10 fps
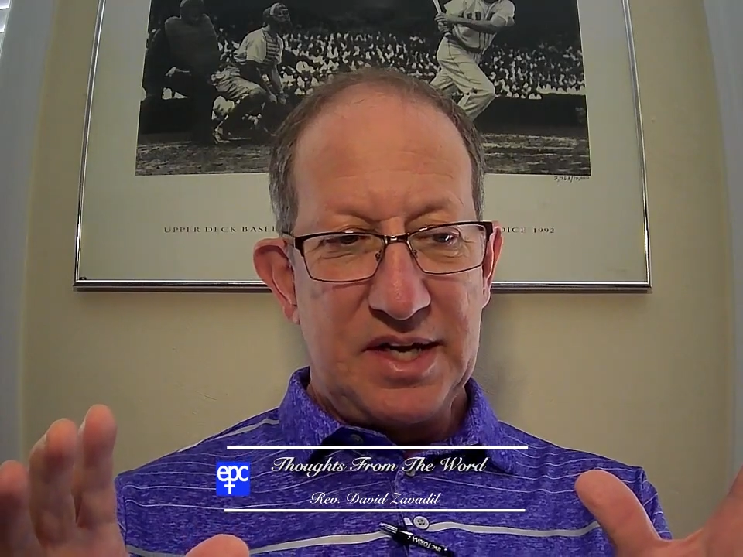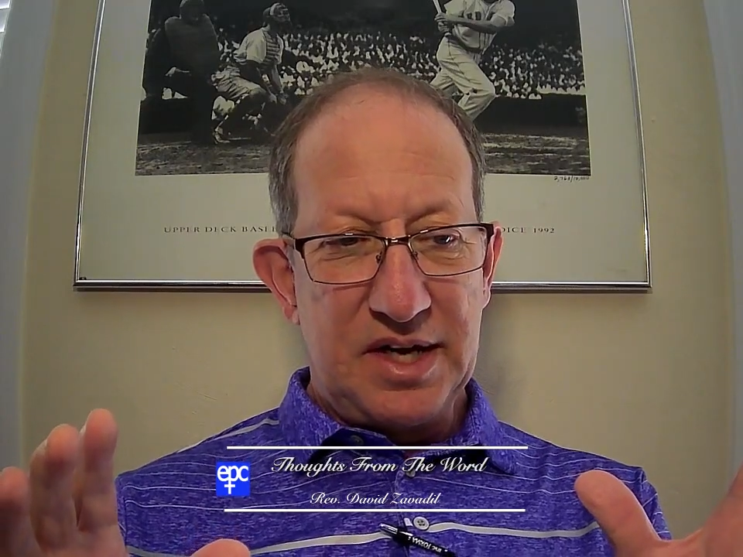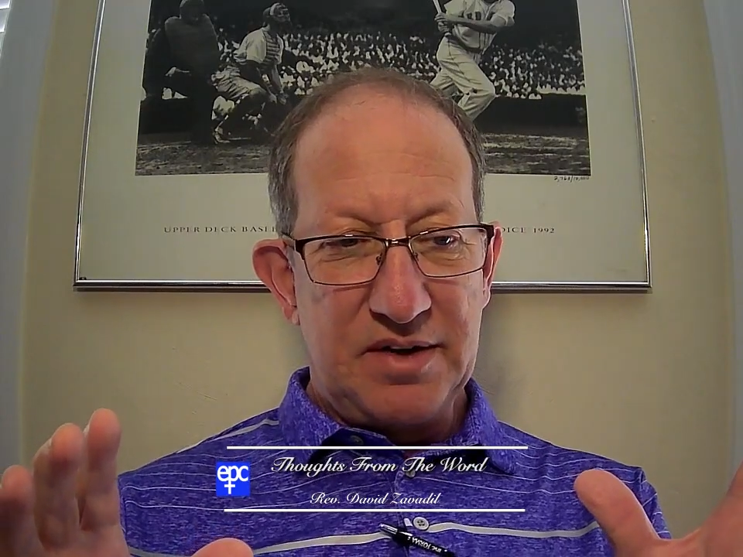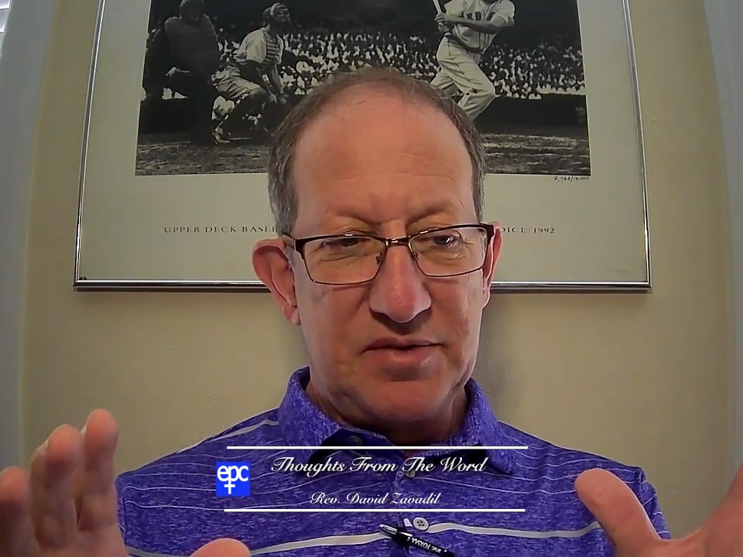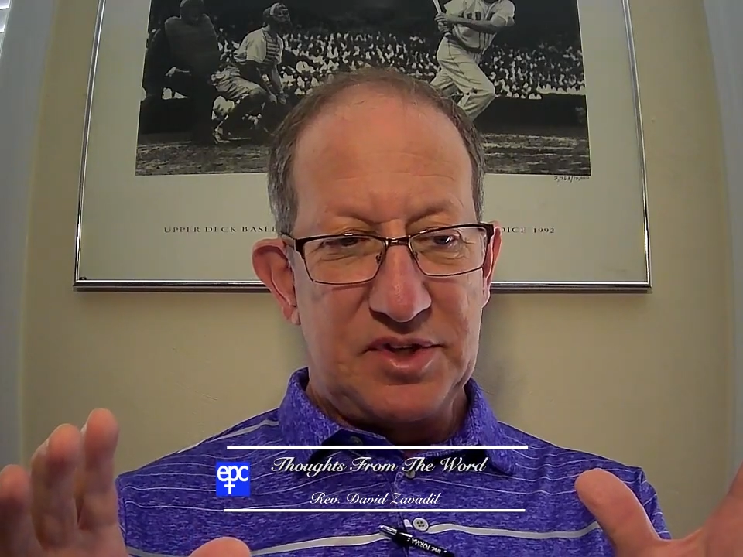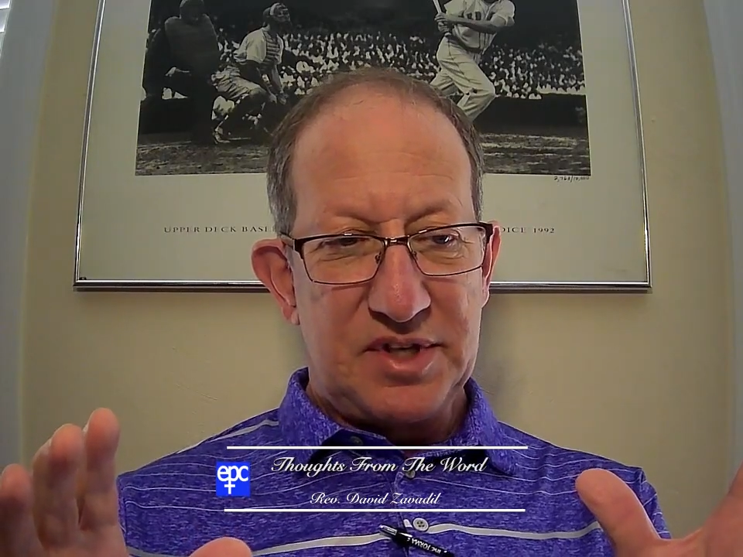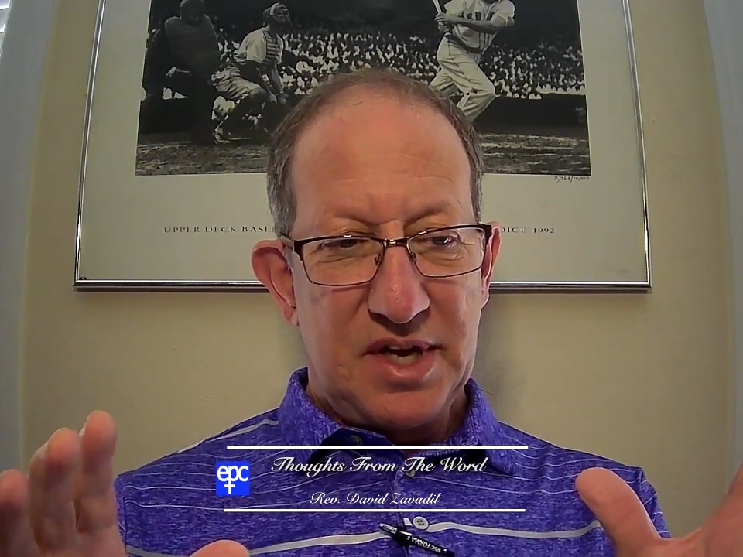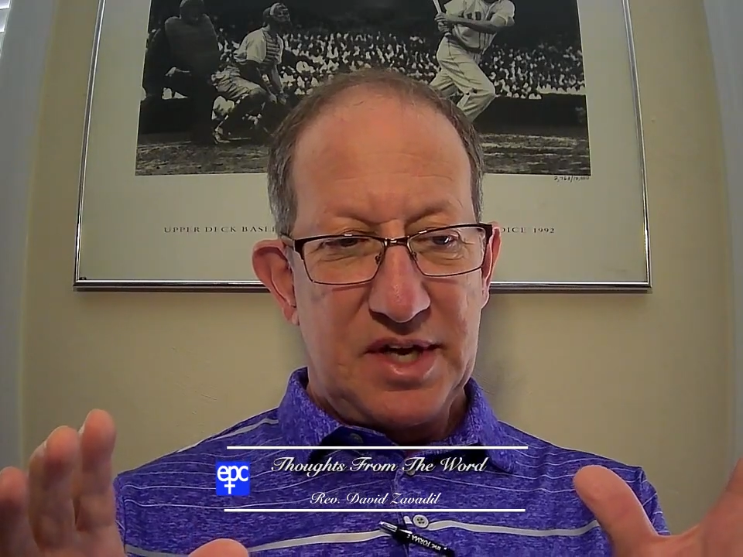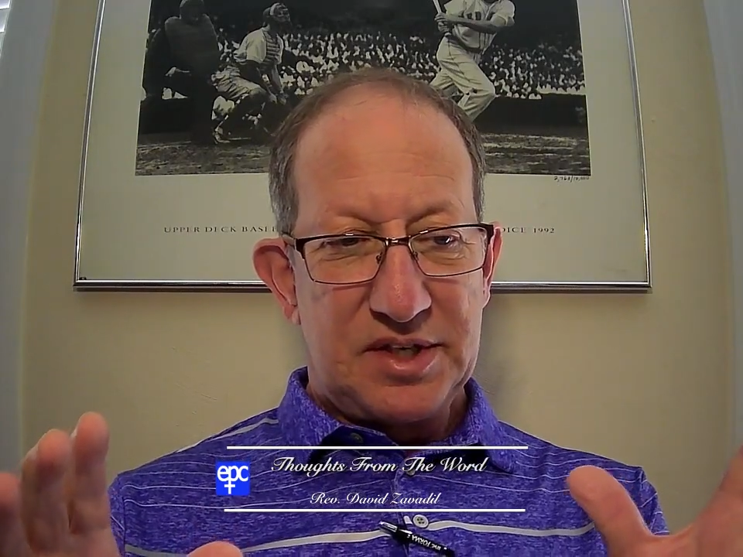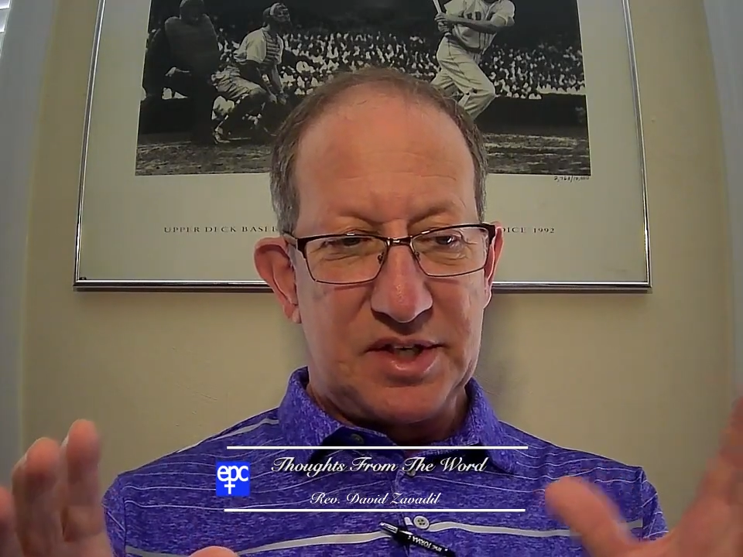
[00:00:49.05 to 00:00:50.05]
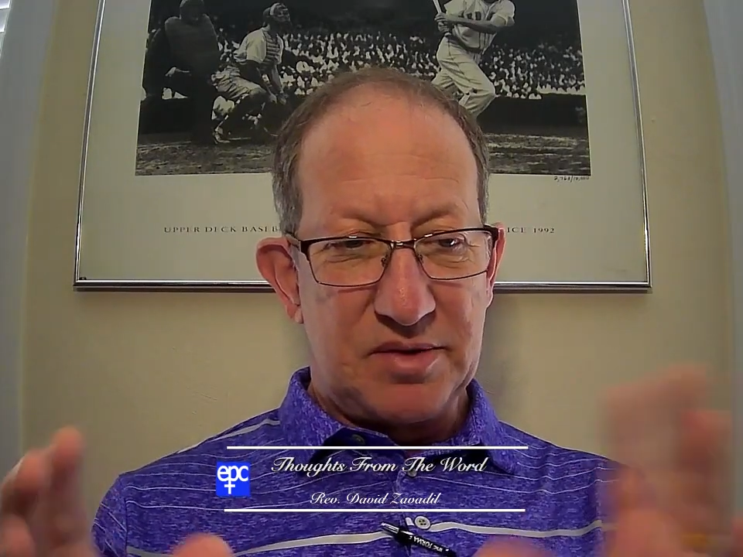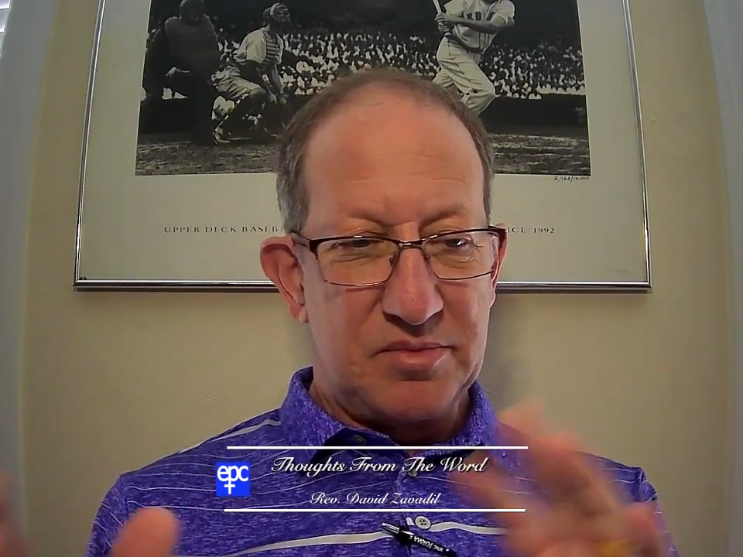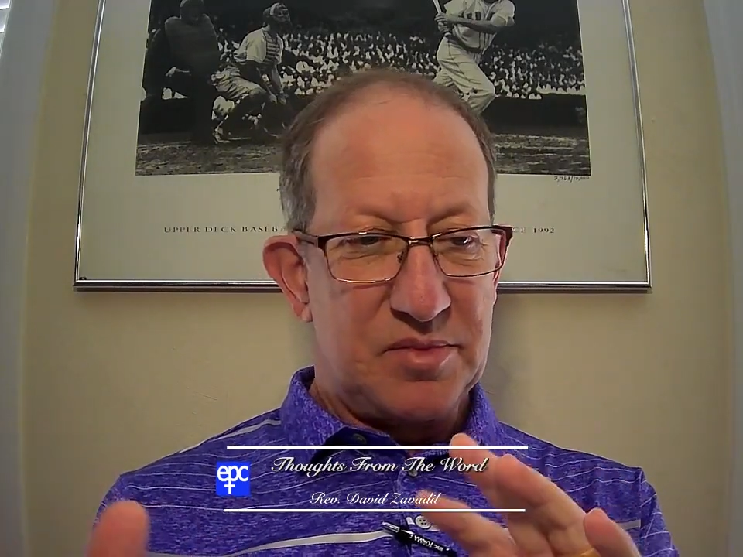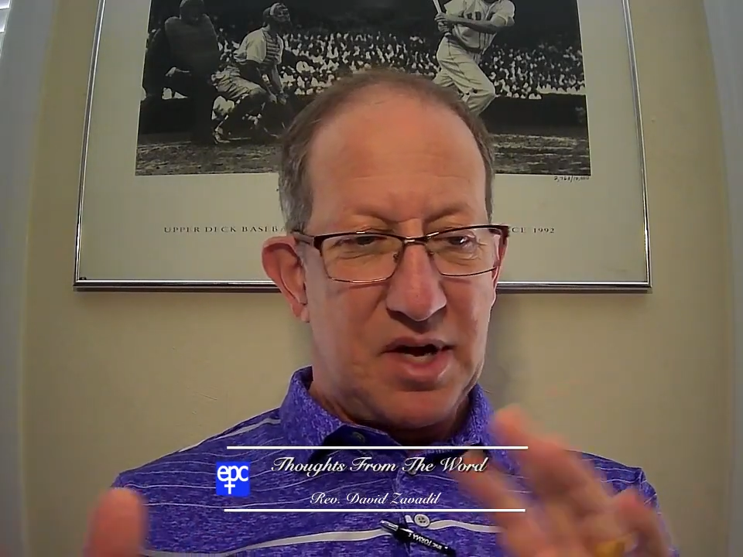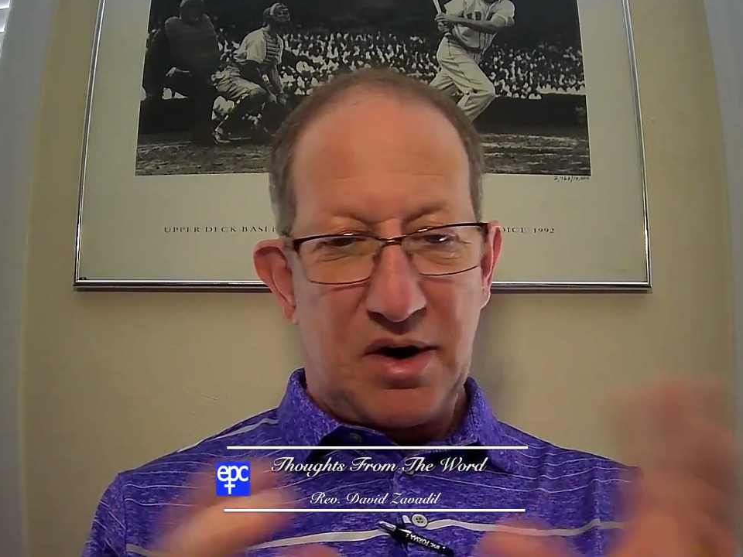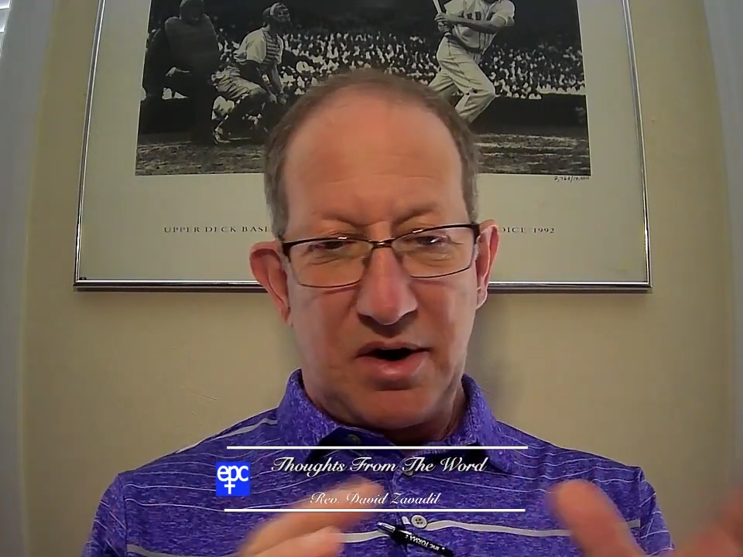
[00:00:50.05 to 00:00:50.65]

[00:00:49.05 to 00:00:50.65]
gives some